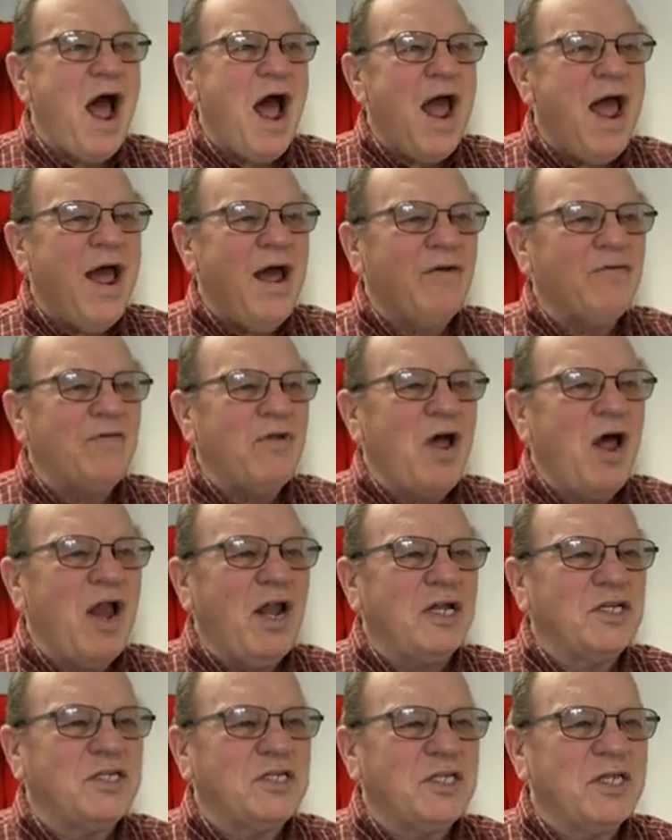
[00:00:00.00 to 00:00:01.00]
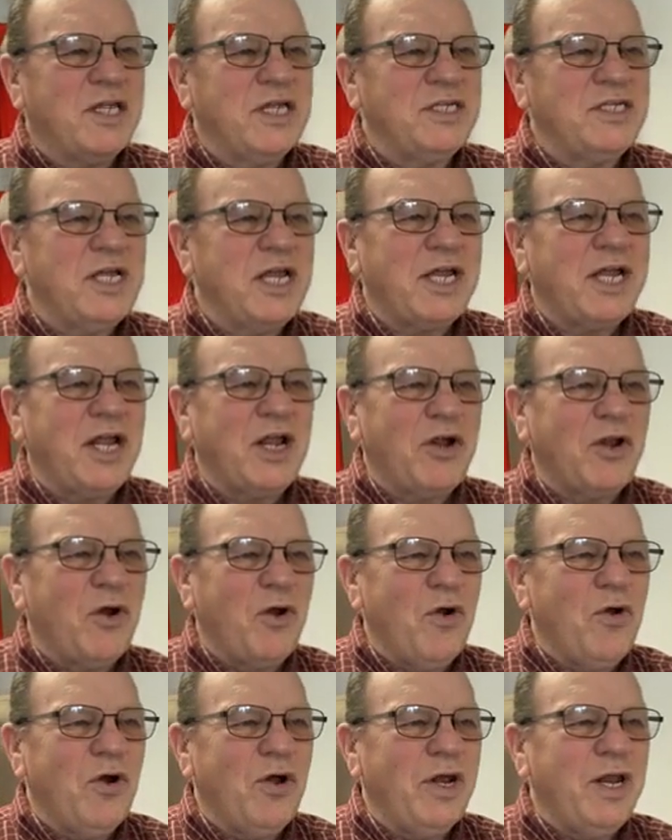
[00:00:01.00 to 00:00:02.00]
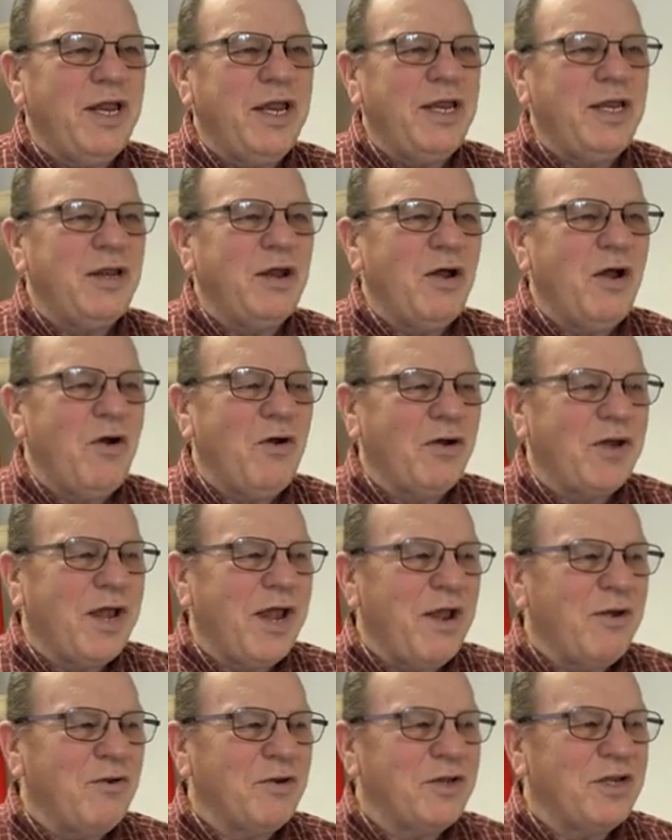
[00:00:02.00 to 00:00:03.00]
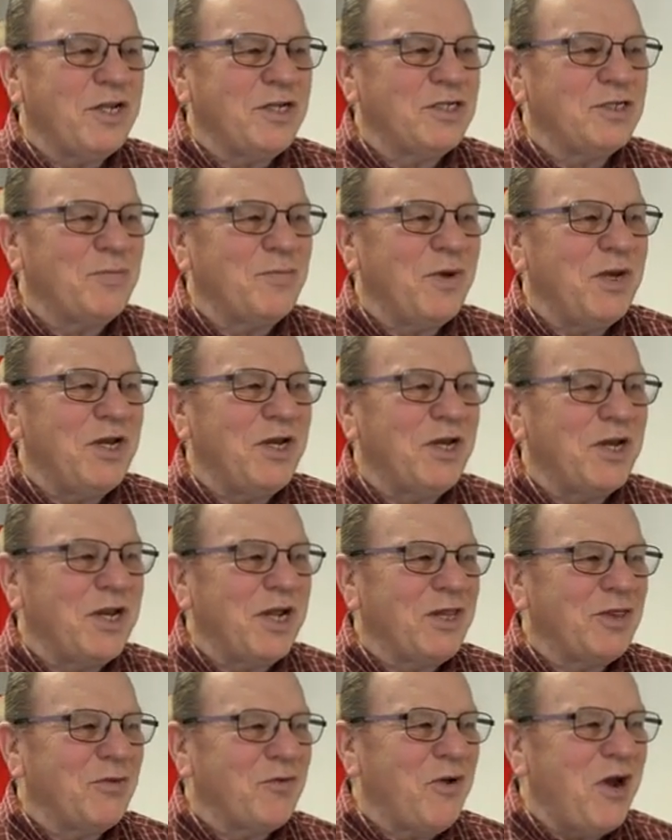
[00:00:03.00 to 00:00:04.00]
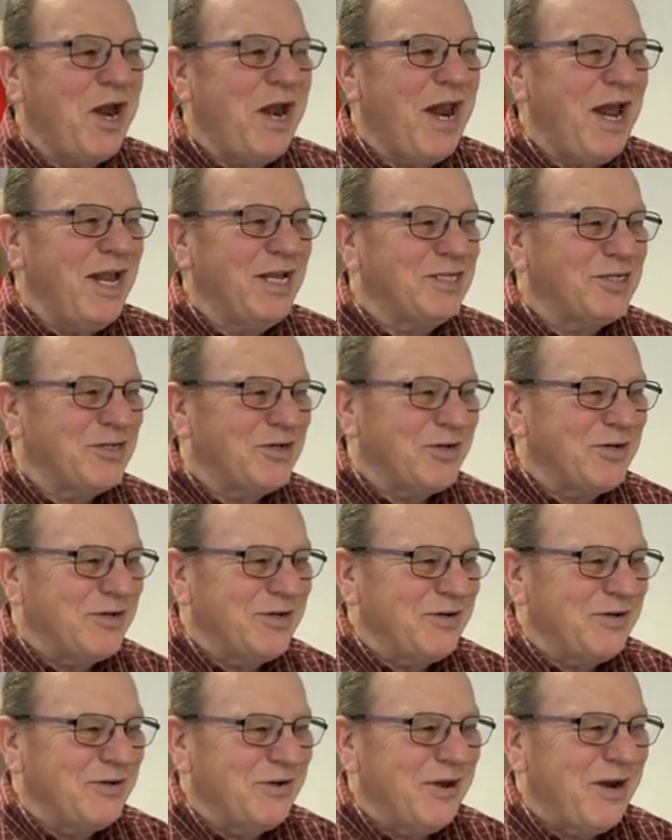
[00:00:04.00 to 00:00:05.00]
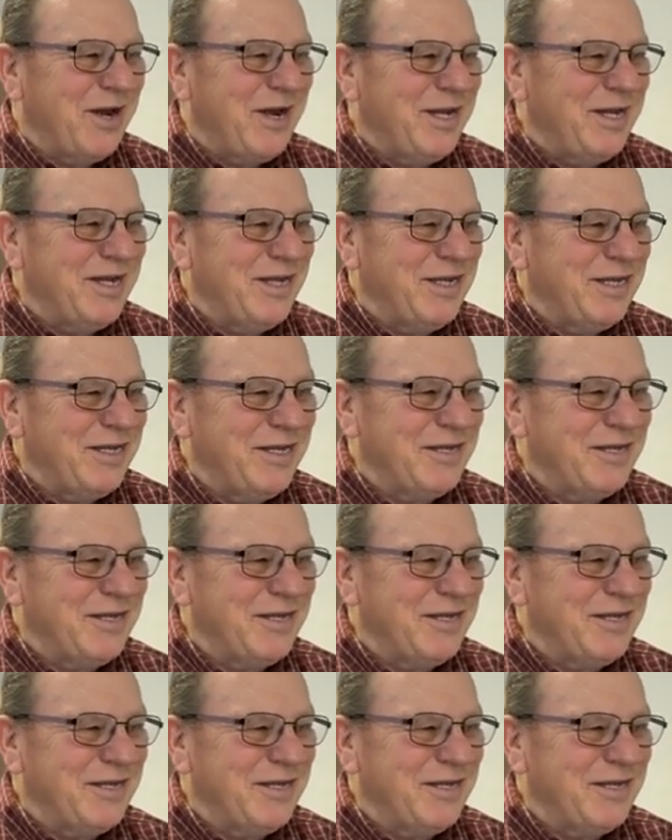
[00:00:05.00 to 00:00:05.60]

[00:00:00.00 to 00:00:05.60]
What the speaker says: I have knowledge of this, I can Google it. Okay, well, it doesn't mean you get the right answer, right?